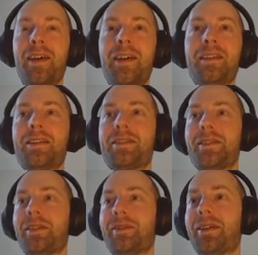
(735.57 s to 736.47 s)
That's
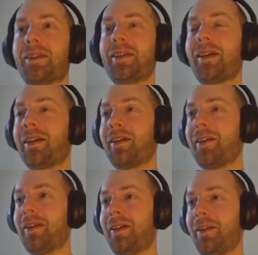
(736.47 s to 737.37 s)
really weird.
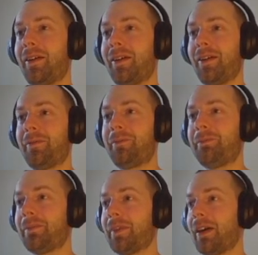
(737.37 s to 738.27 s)

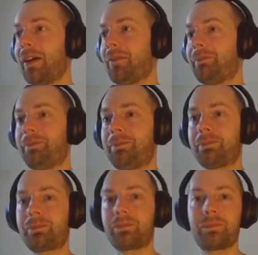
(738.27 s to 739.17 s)
Yeah,
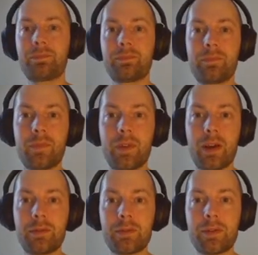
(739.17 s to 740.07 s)
I
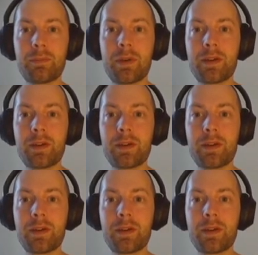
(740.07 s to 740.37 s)
have to repair it